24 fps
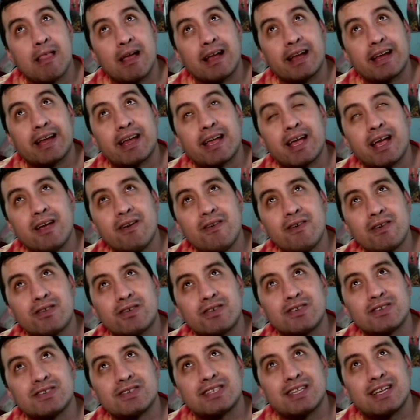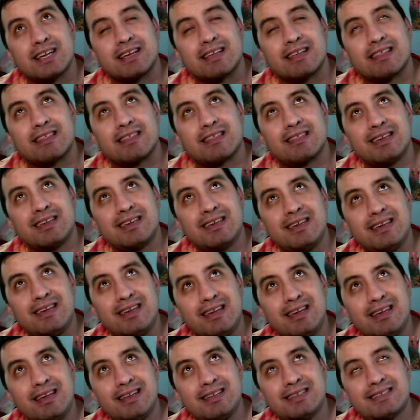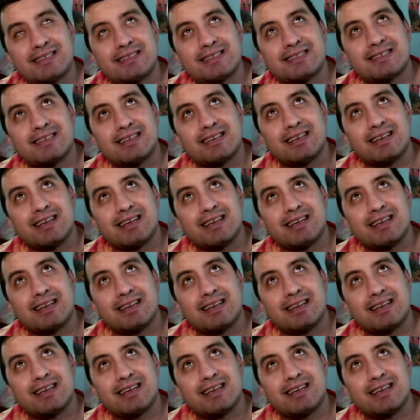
Characters like this,